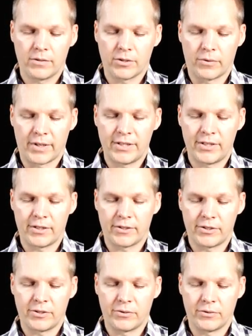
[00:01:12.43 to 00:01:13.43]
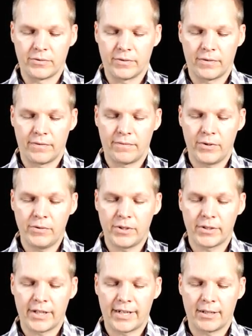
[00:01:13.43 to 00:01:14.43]
So easier to view
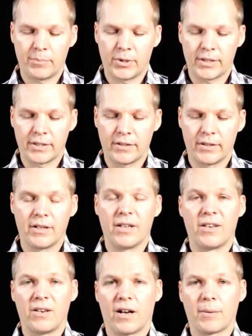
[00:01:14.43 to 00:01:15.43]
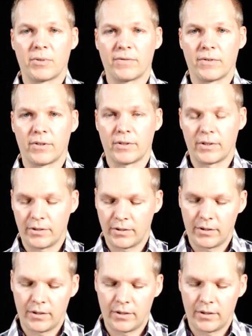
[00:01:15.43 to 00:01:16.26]
your data, but not preferred